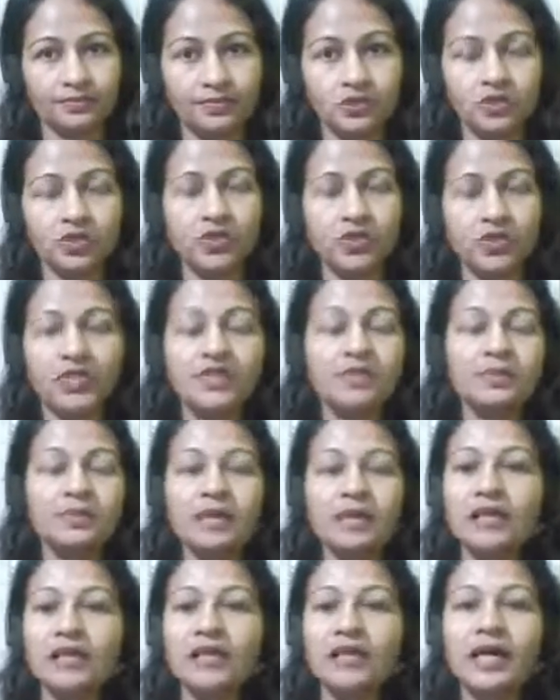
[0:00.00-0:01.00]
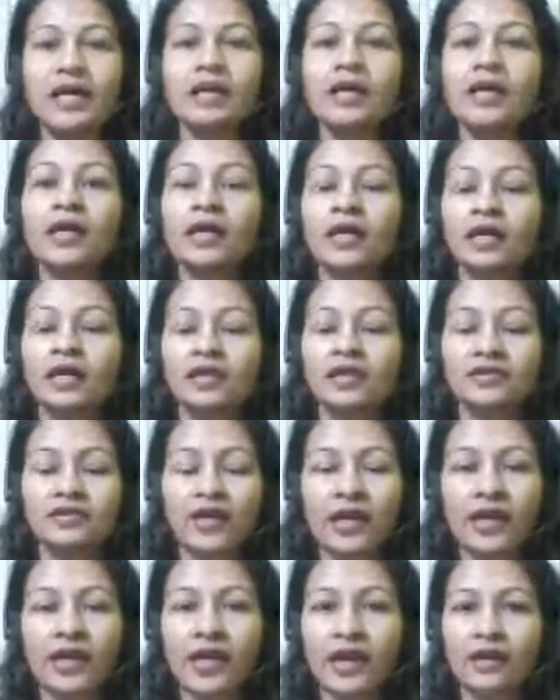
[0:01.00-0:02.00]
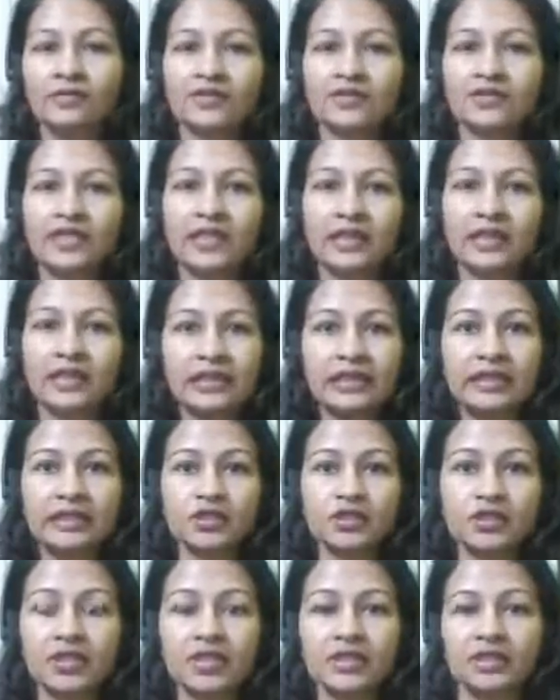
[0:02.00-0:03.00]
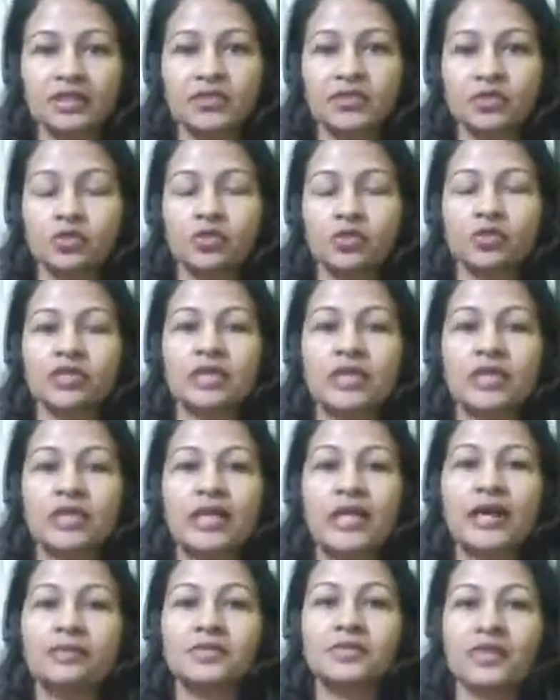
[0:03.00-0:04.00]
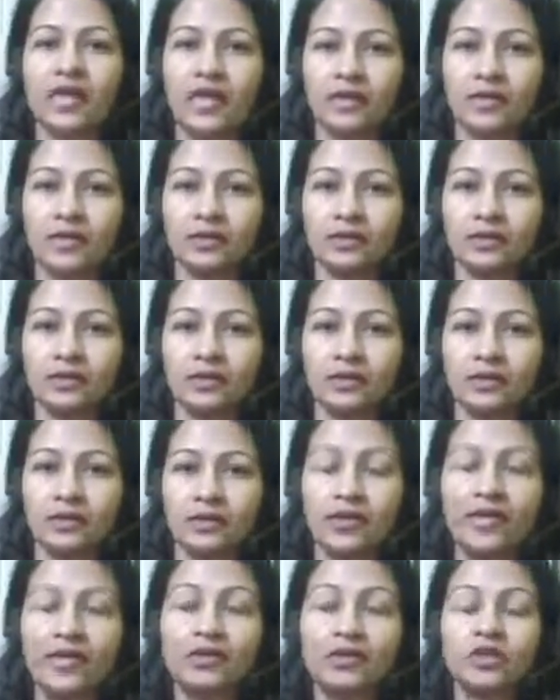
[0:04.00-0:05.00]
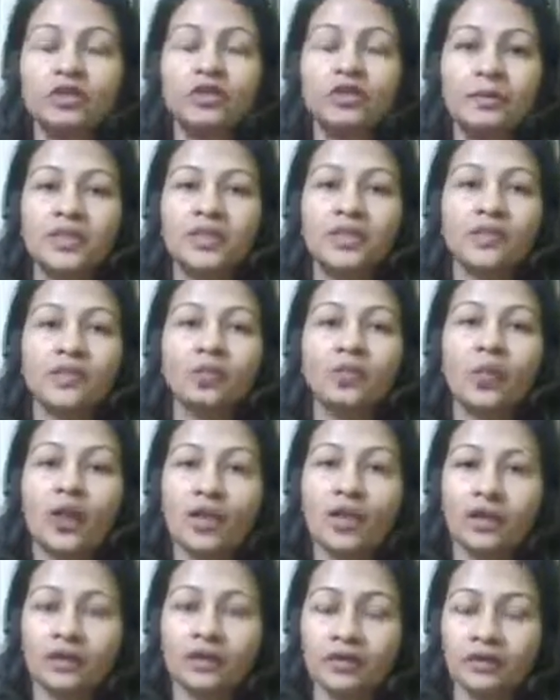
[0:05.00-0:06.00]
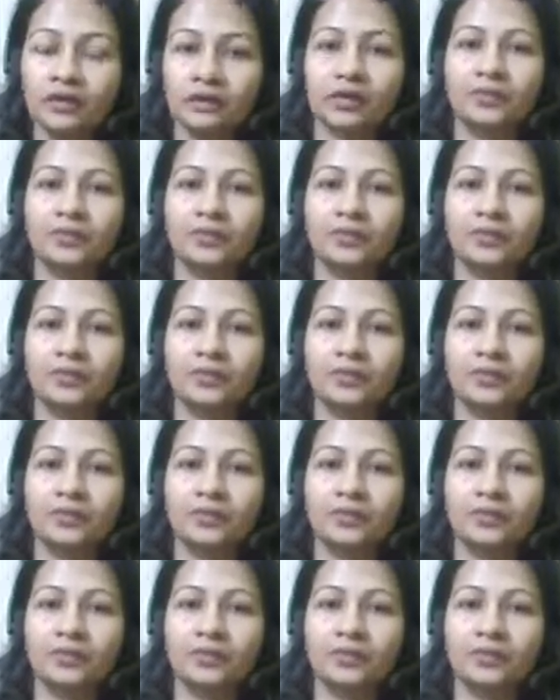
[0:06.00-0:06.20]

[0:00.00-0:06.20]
So it doesn't mean that if I have tightening in the chest, it shows that I'm sad. That could be one